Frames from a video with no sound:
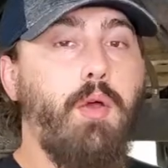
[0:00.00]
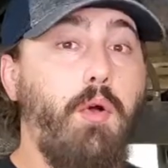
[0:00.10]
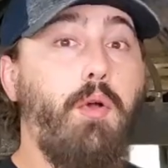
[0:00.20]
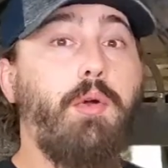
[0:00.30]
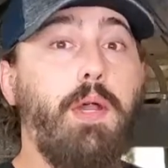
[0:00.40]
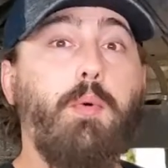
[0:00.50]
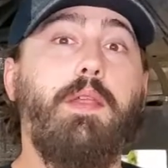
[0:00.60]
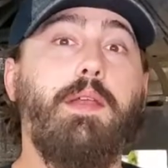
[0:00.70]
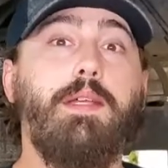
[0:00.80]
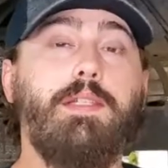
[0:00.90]
All right, one
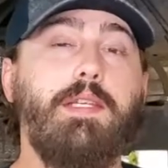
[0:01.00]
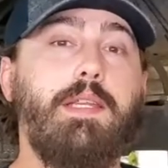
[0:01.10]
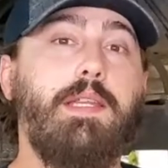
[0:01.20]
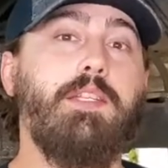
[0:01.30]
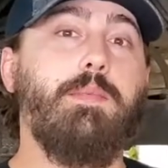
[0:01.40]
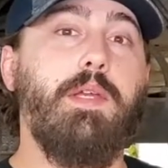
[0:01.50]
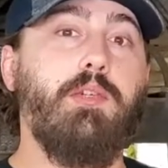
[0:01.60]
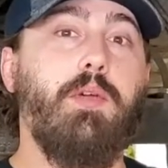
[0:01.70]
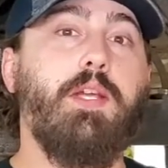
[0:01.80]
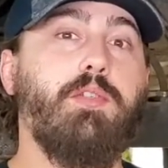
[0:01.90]
of the next things that needs to be
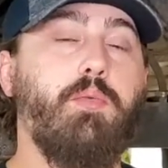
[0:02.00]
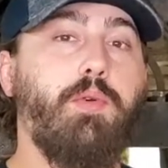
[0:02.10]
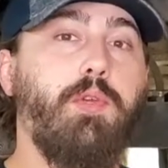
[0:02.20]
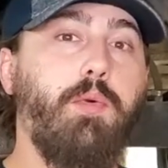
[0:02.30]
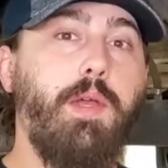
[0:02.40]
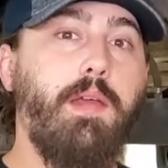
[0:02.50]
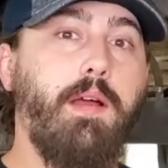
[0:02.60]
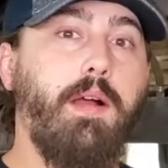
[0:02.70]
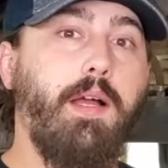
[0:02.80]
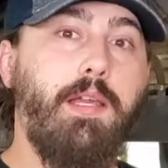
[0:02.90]
addressed when we're doing a,